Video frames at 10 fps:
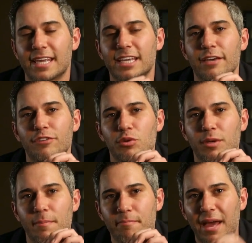can give you
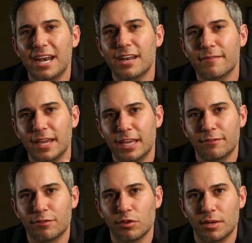competitive
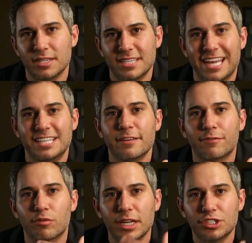influence and
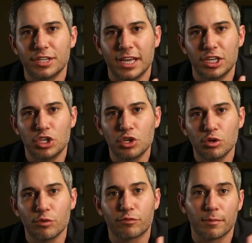differentiate
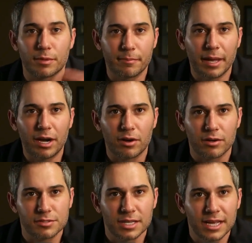you from
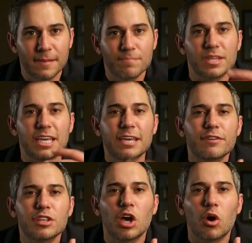competitors.
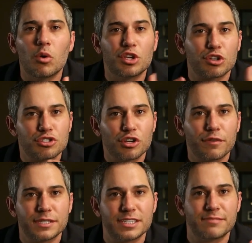Even though your
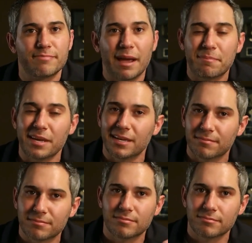services might be
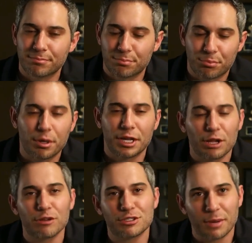pretty
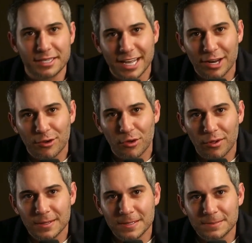close to
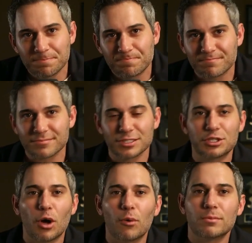identical.
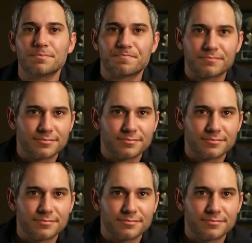So,